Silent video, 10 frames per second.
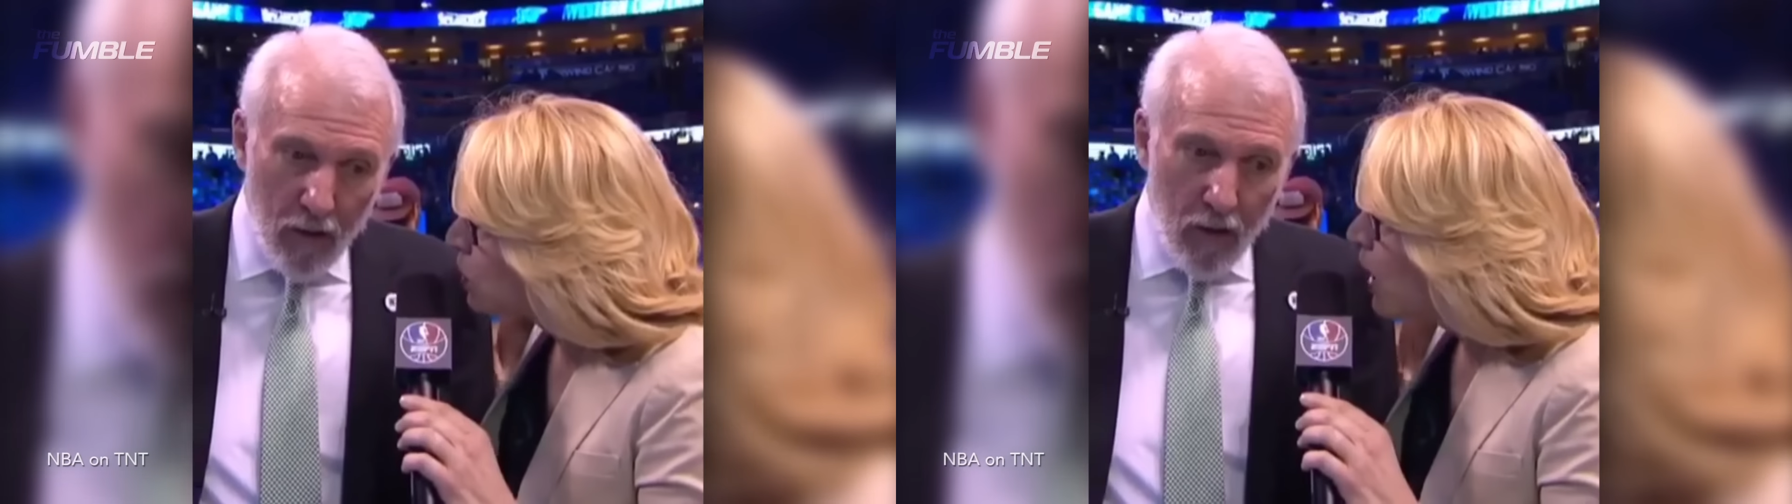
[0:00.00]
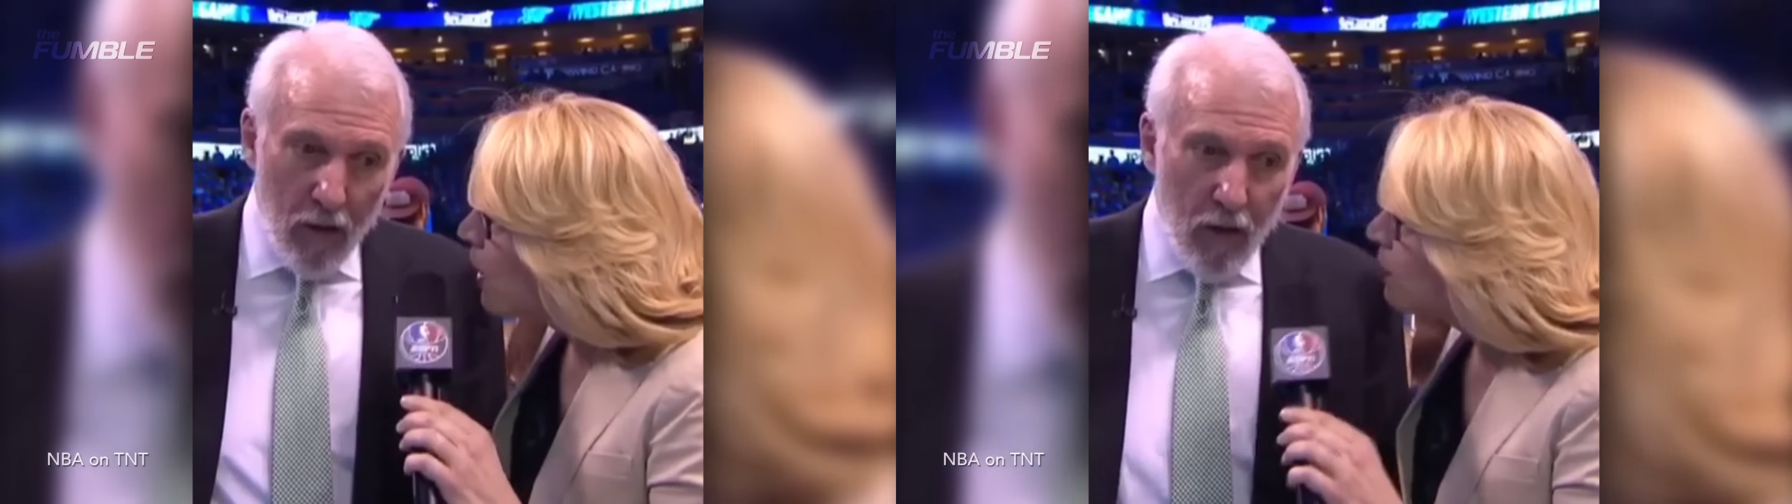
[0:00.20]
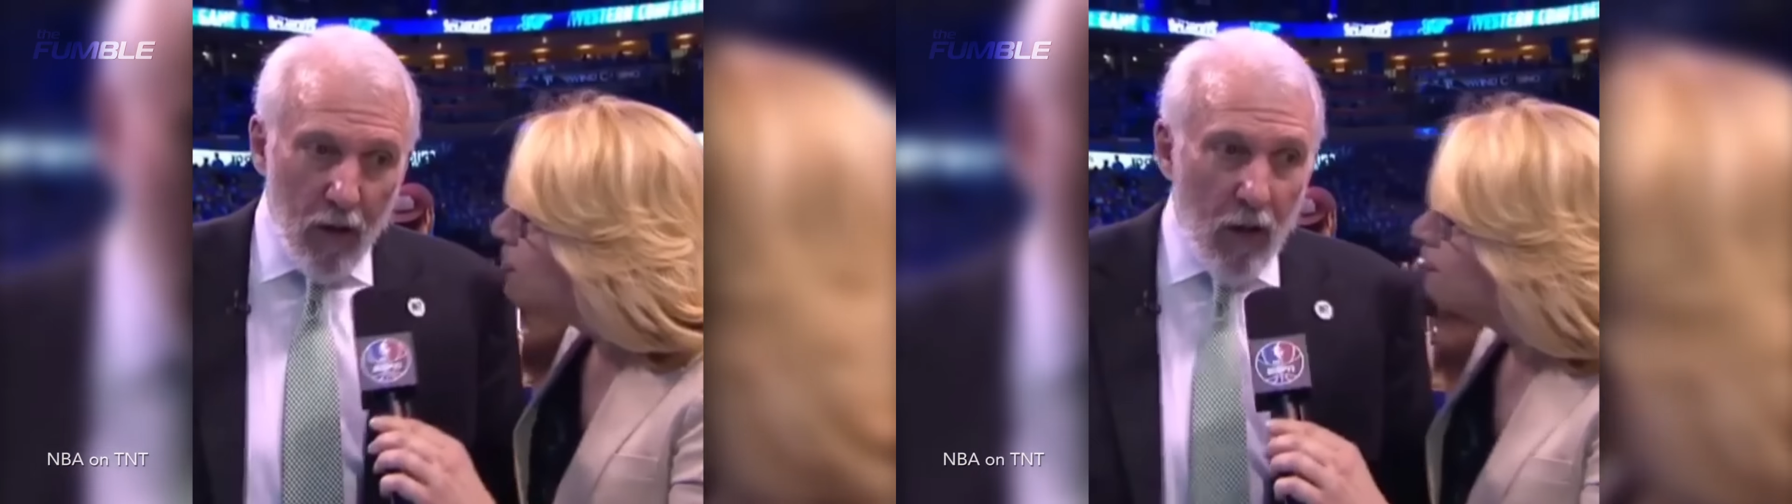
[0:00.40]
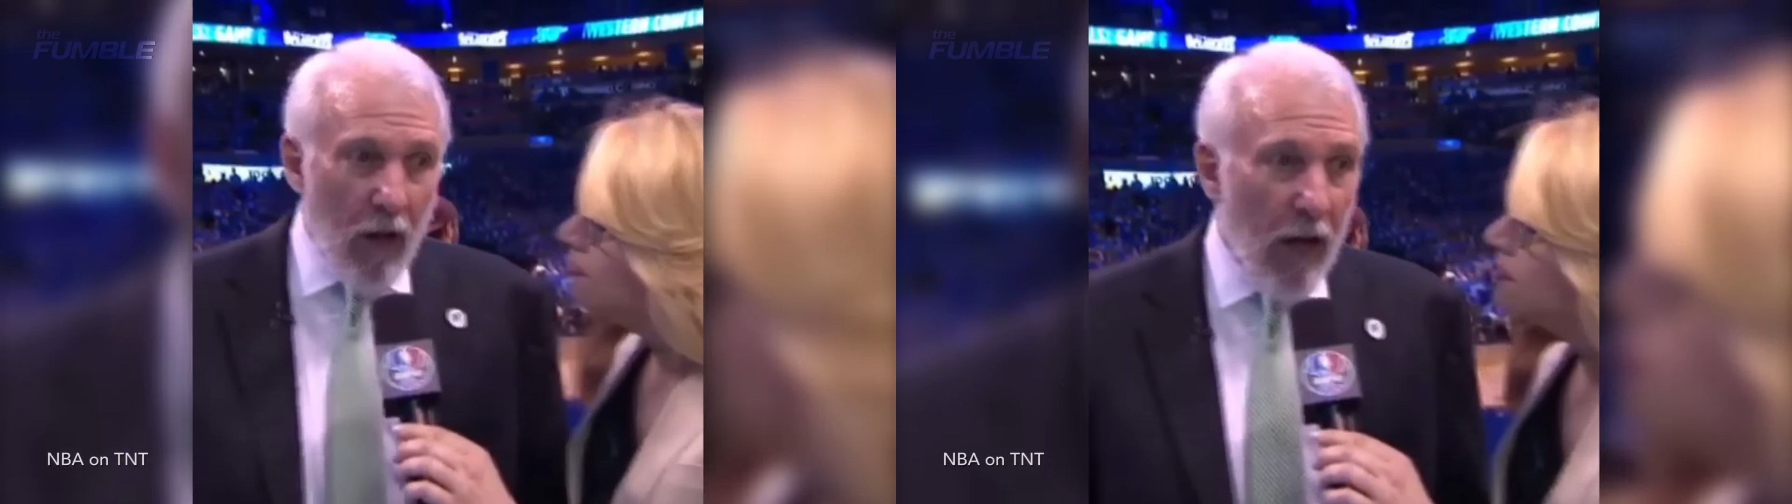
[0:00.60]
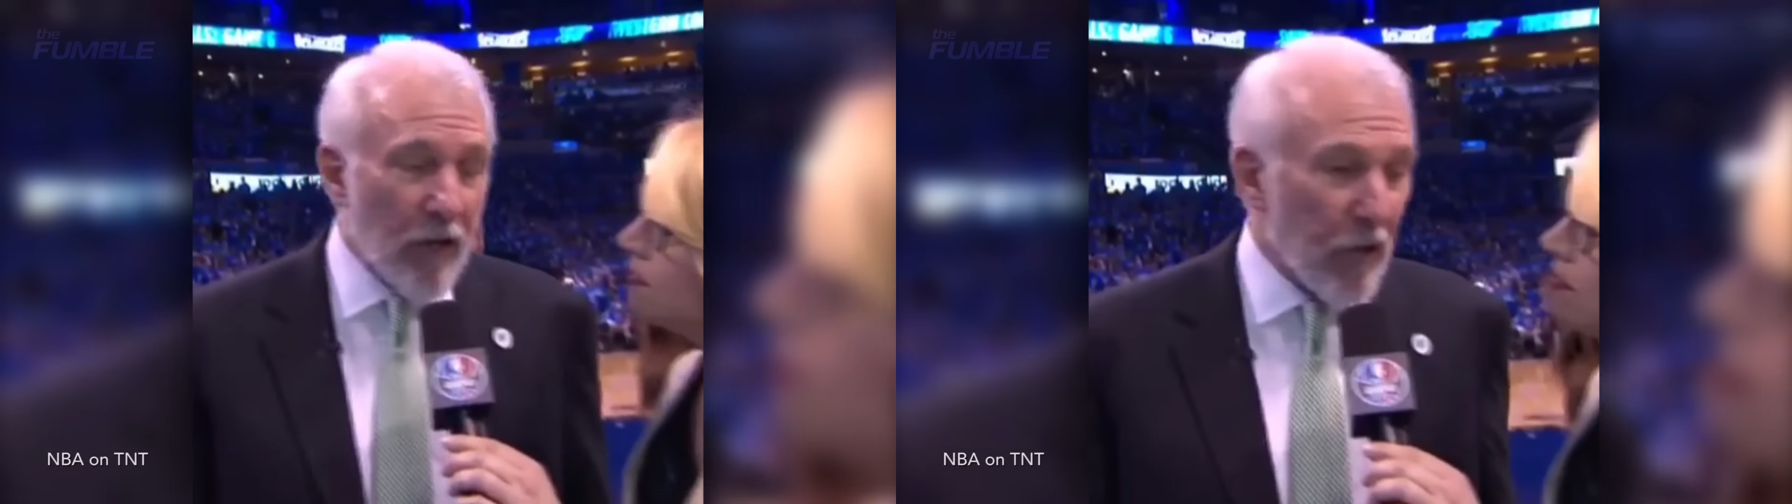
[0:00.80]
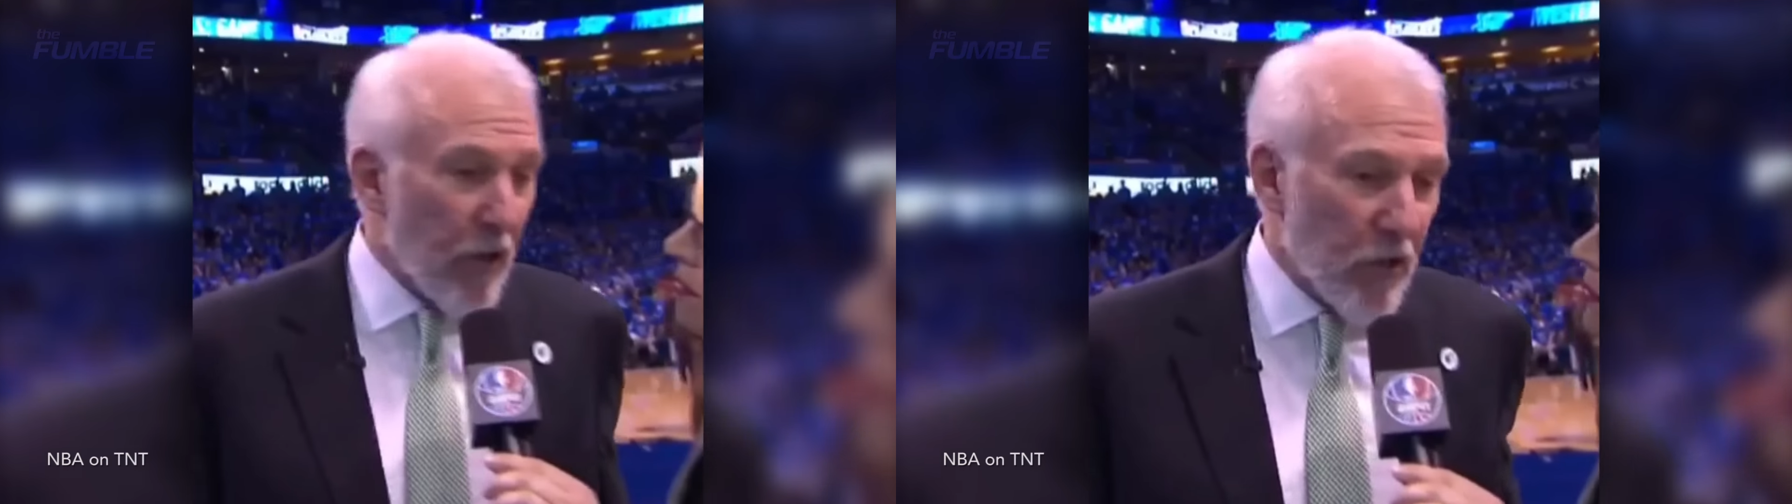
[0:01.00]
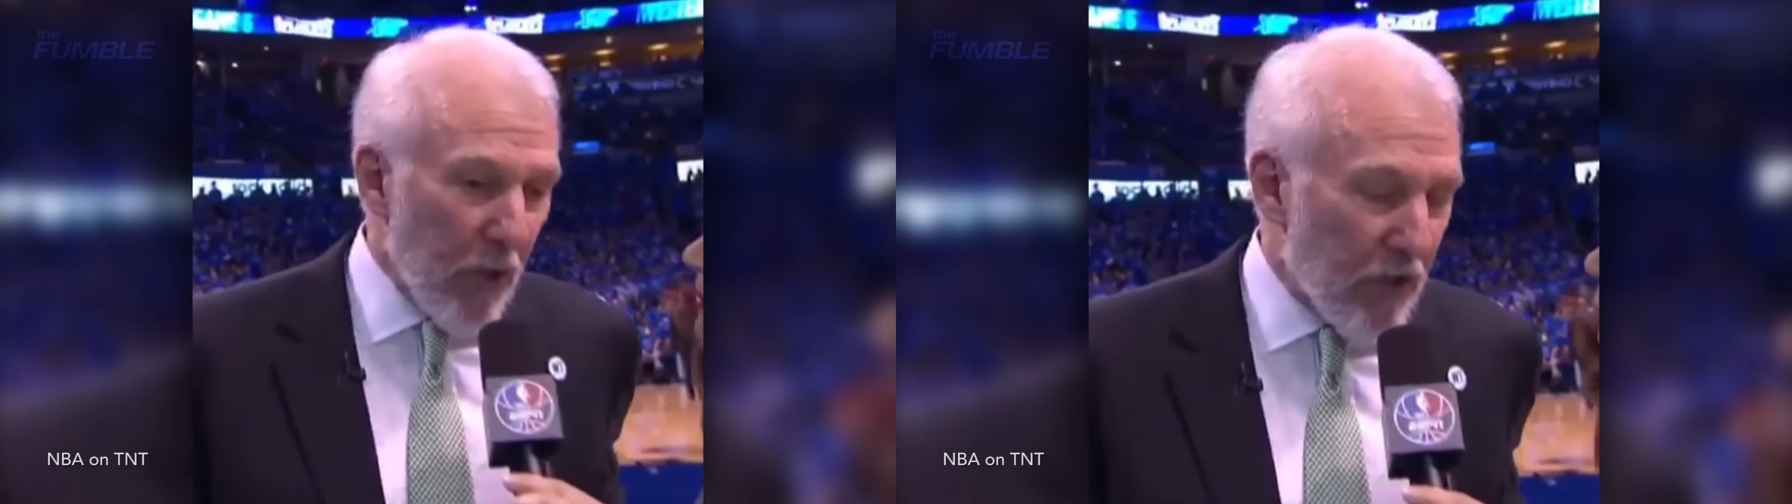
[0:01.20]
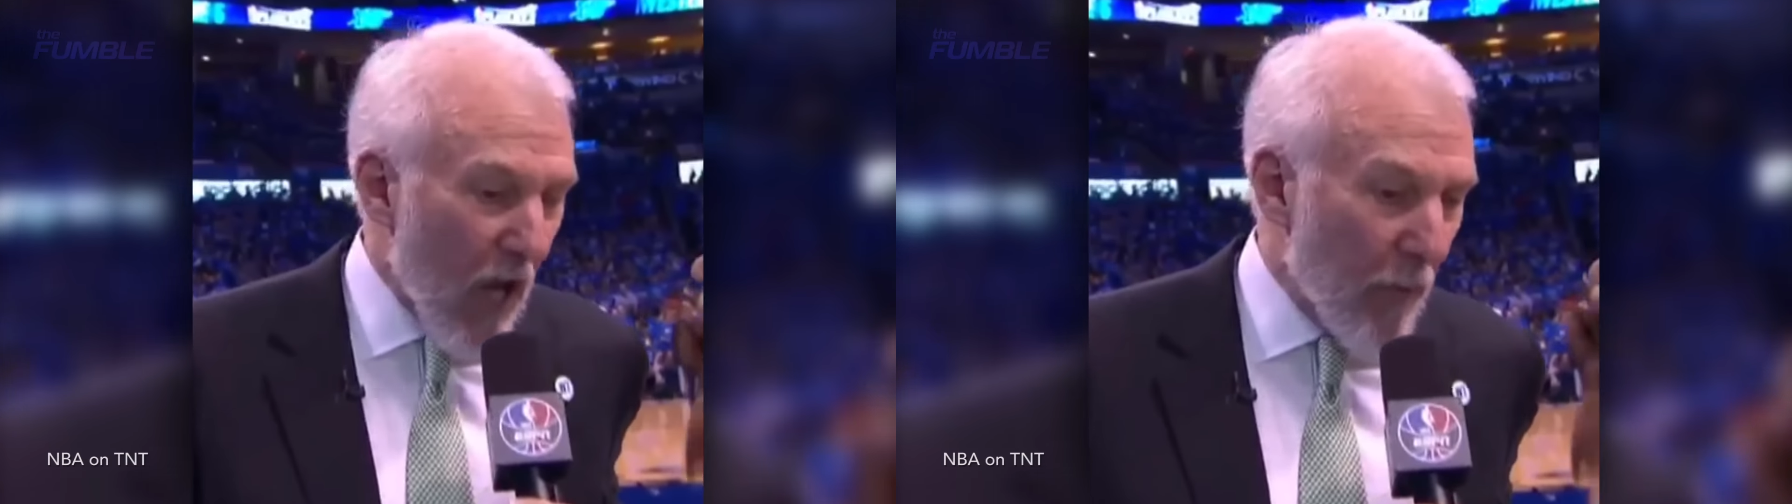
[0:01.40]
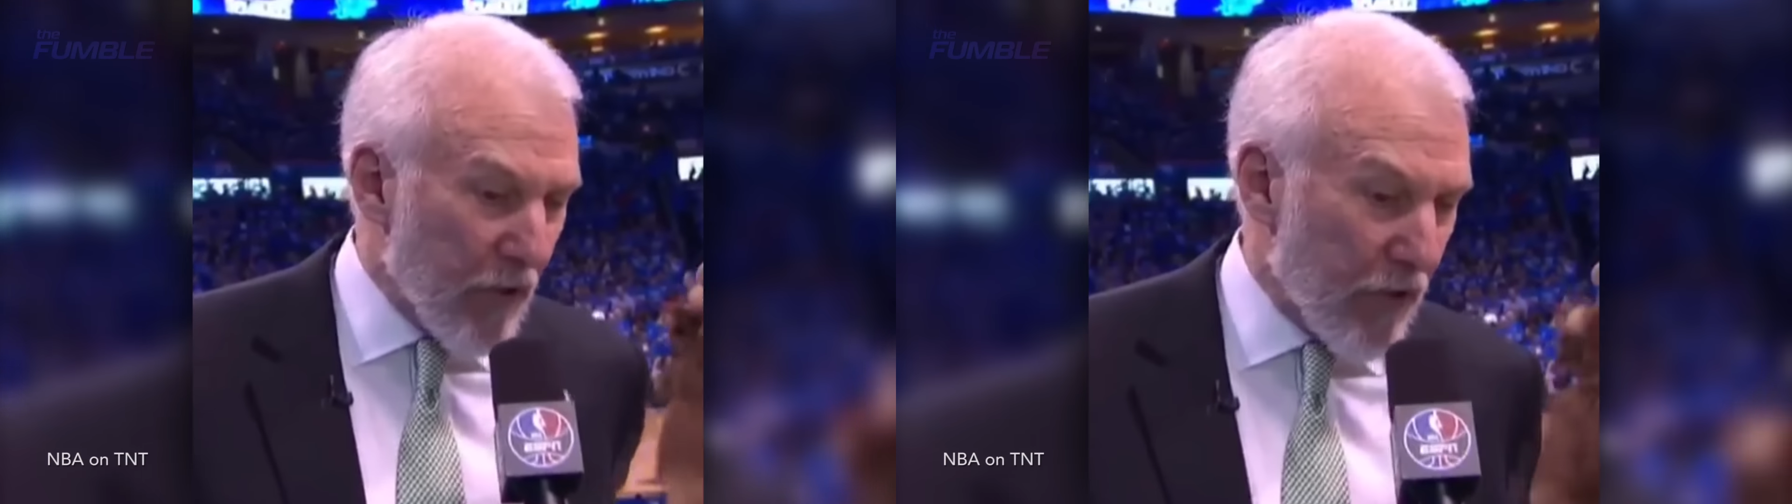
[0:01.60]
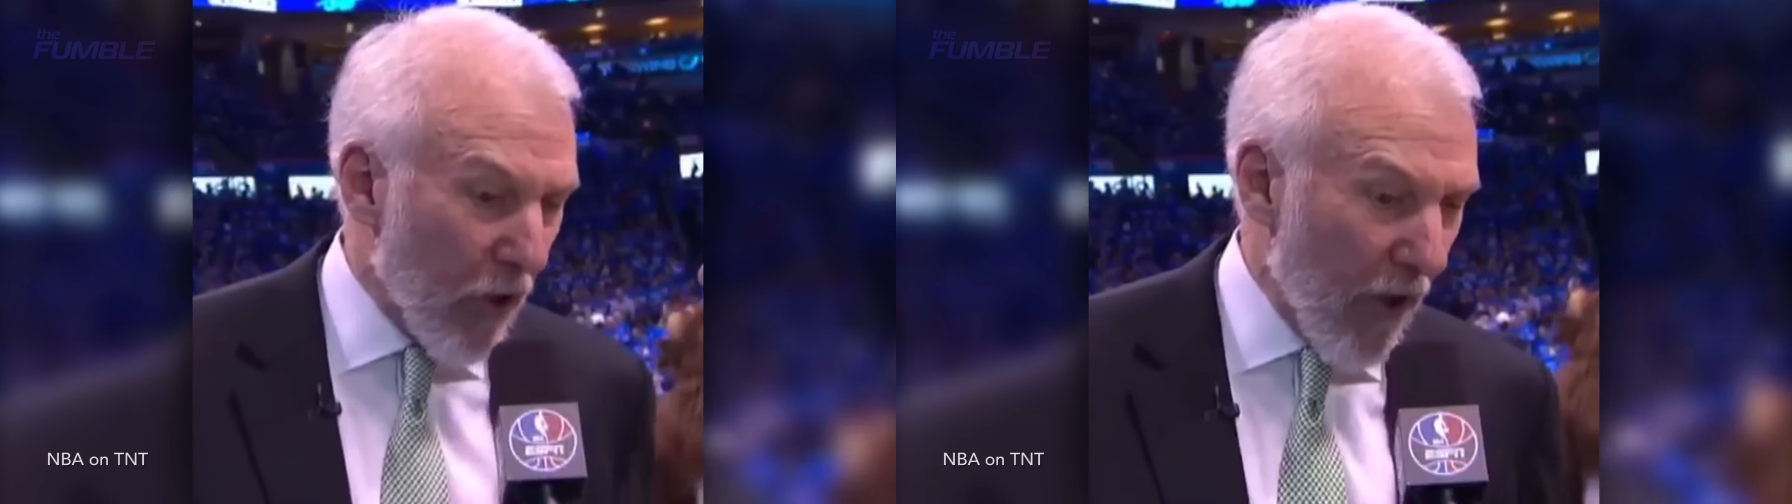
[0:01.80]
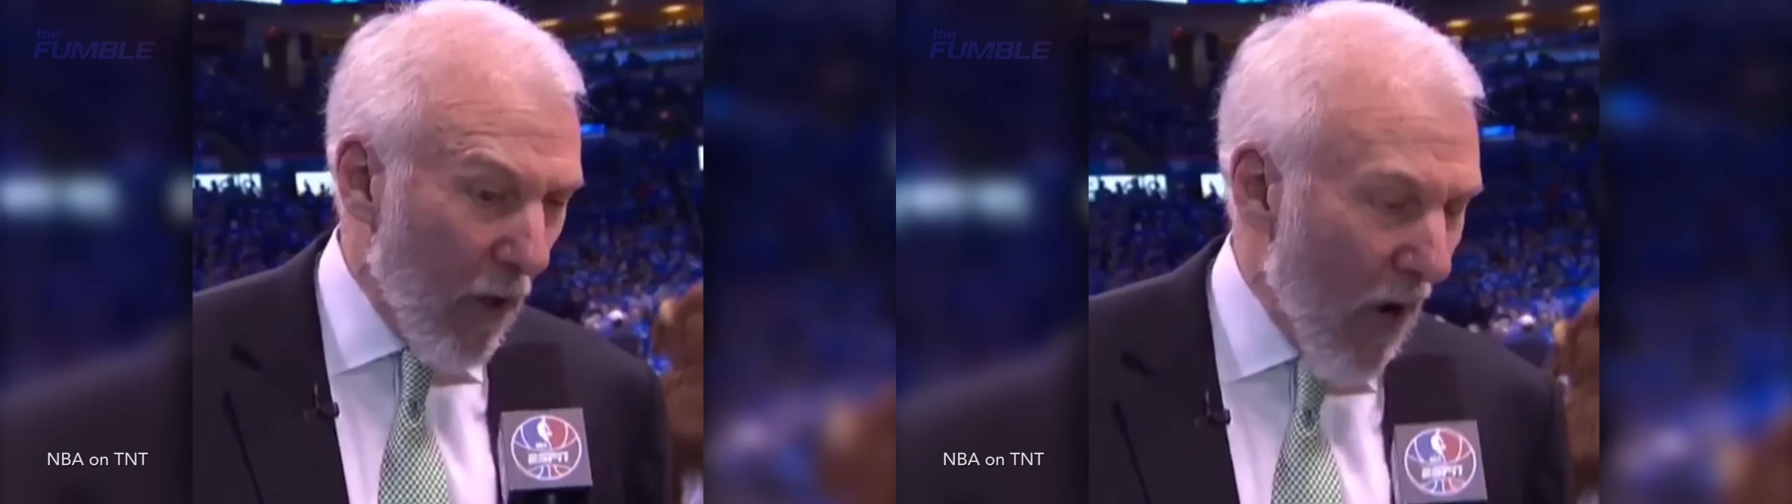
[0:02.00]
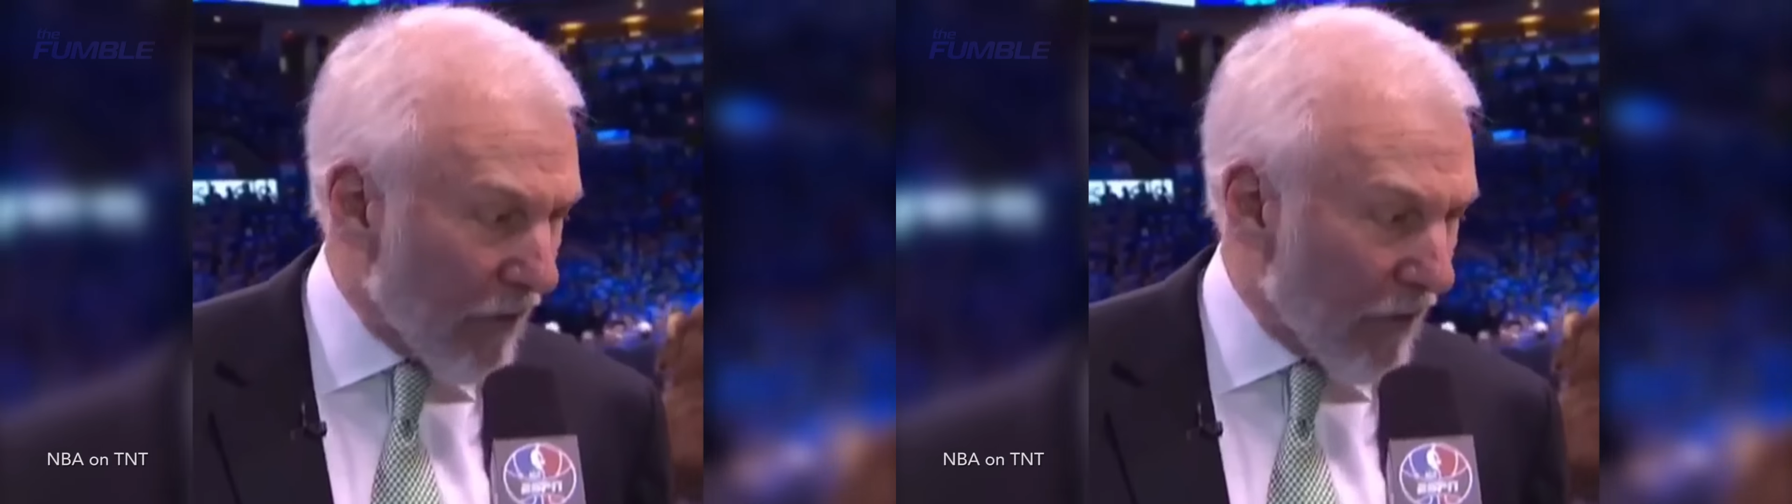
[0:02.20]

12. As soon as we substituted,